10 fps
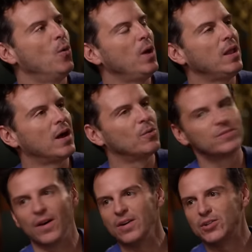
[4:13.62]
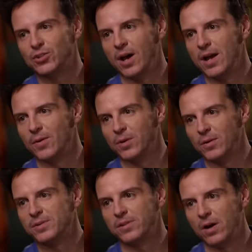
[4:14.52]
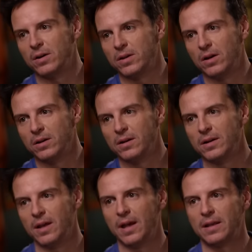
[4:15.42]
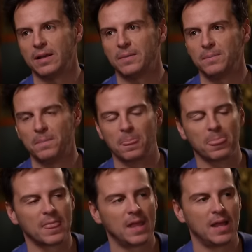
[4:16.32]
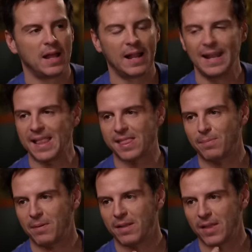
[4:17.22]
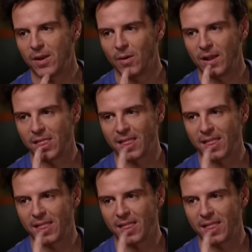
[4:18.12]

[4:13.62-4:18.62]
Well, I was very shy when I was younger, and I had a lisp, you know,